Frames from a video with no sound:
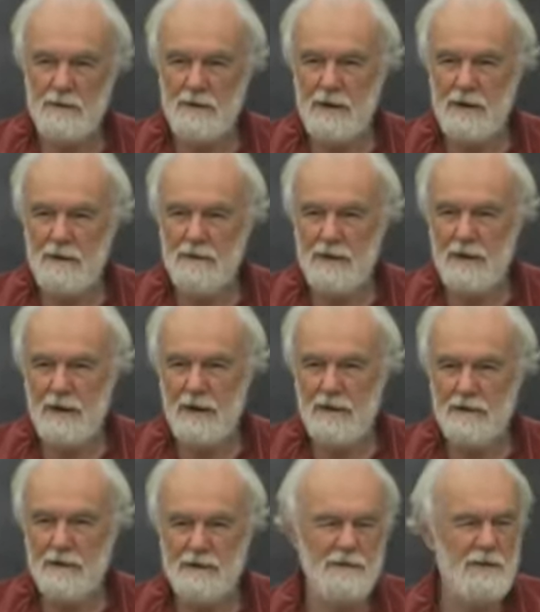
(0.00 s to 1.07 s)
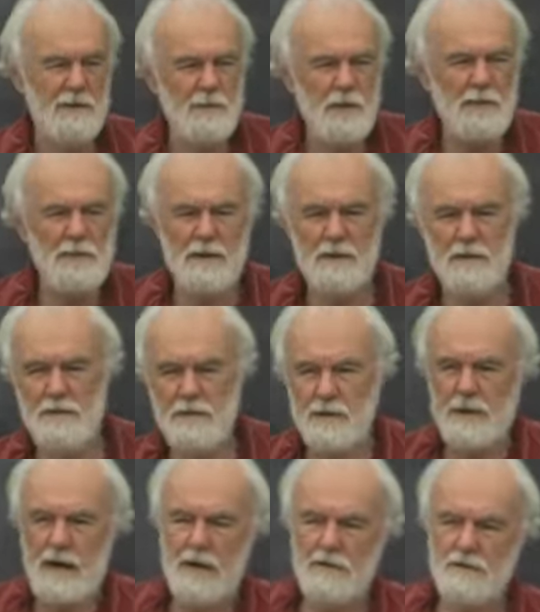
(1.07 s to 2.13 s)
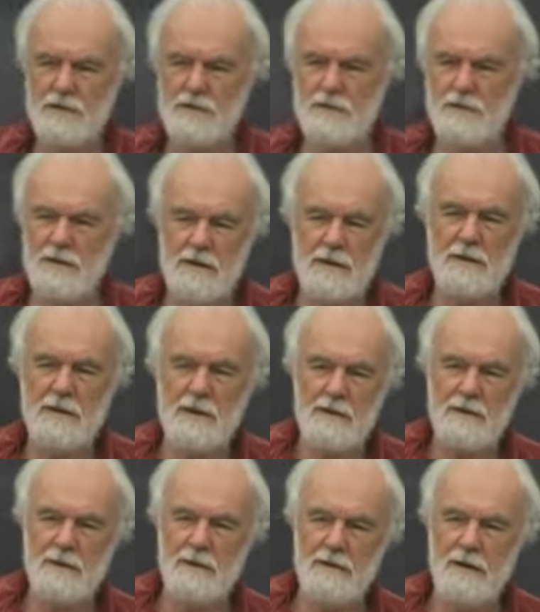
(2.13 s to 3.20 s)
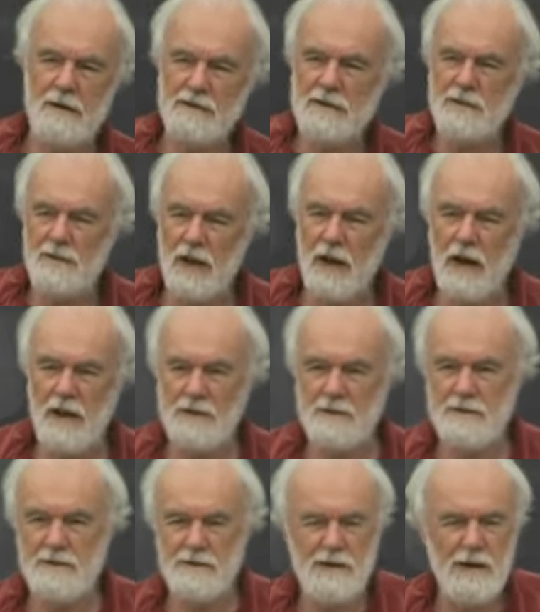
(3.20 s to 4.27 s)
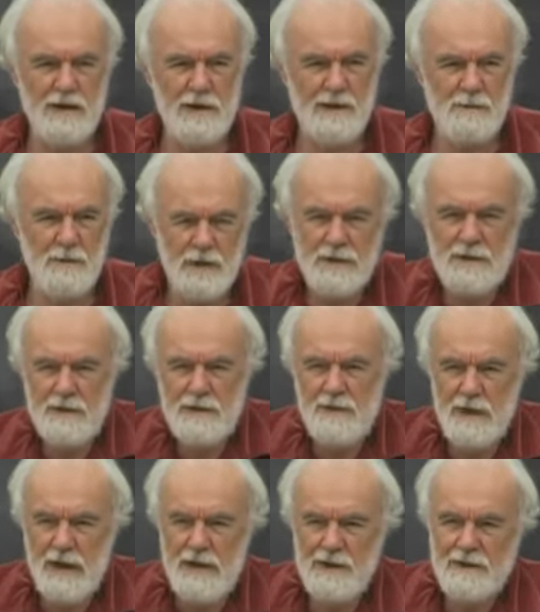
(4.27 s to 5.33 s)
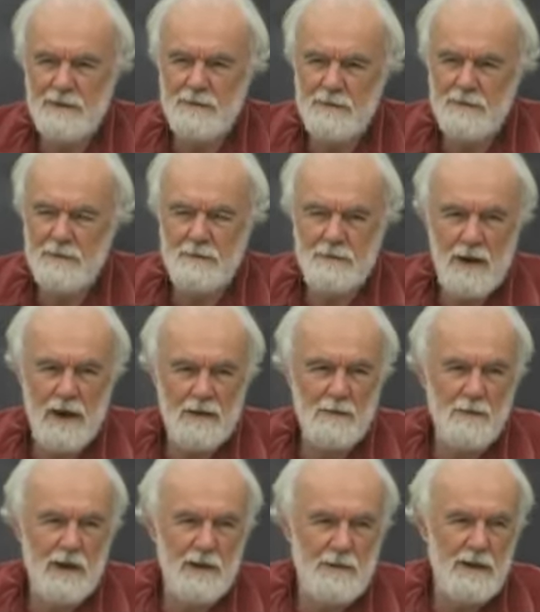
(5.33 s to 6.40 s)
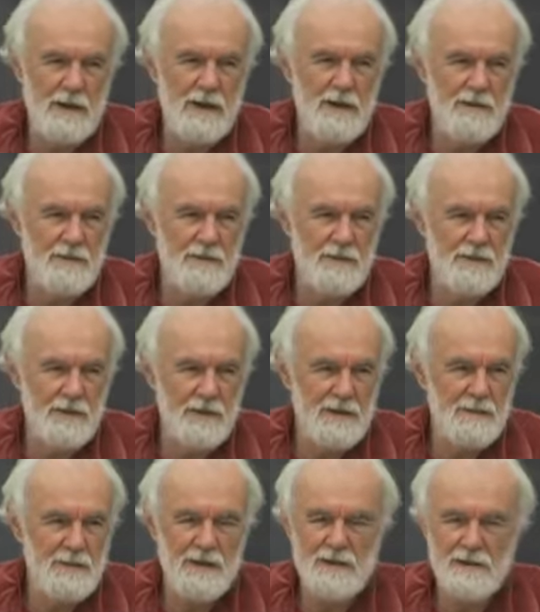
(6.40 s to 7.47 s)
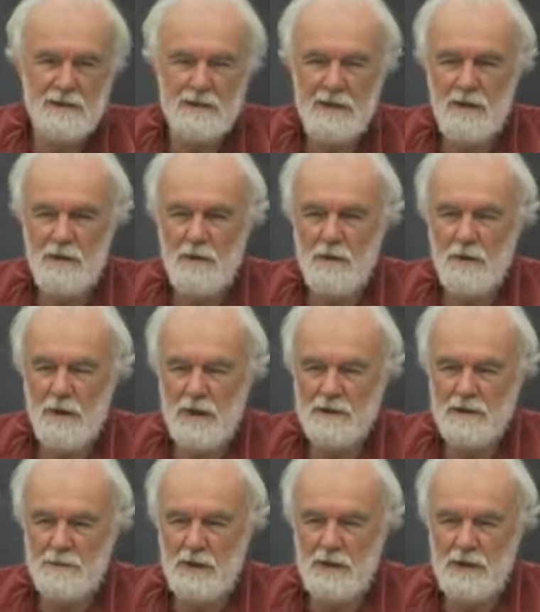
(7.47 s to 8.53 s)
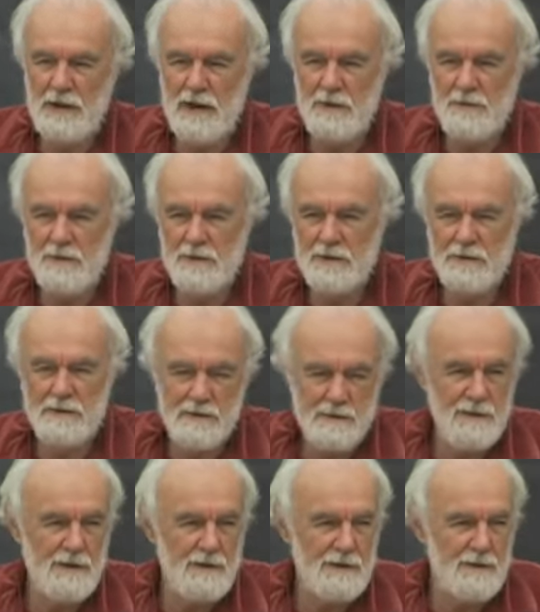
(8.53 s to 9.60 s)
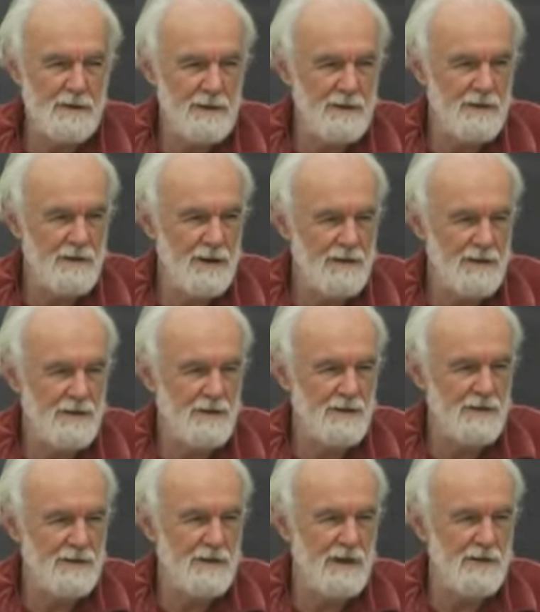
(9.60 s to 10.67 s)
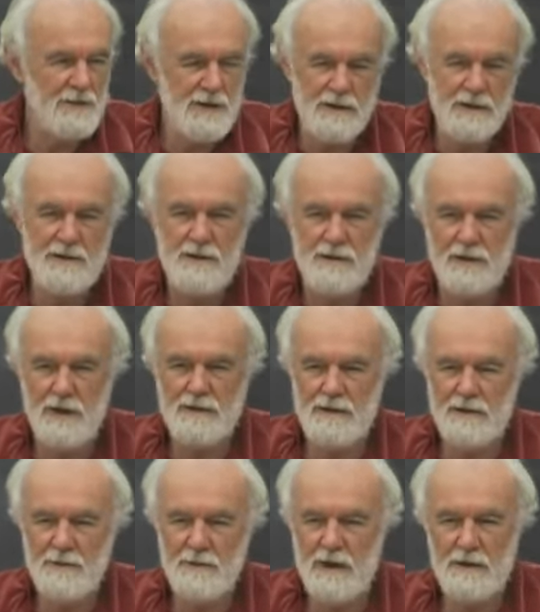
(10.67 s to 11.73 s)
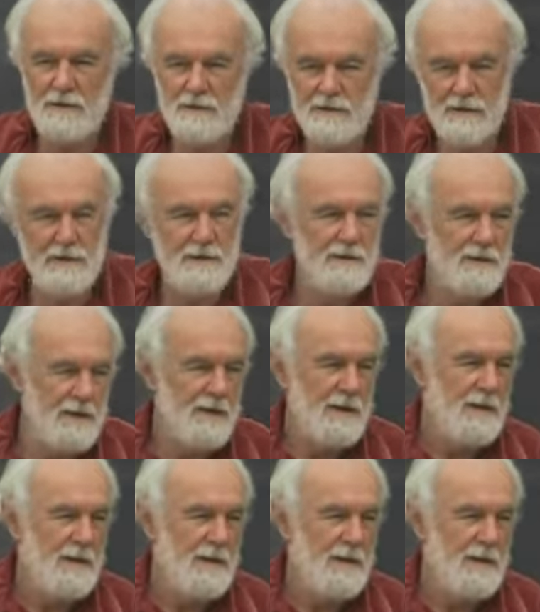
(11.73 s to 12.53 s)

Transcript: You know, and they kind of said, you know, the people here are recalcitrant, they're, they're uncivilized. And you kind of go, what's civilized about the way we live, where it's all about speeding up and, you know, going crazy all the time and getting neurotic about, you know,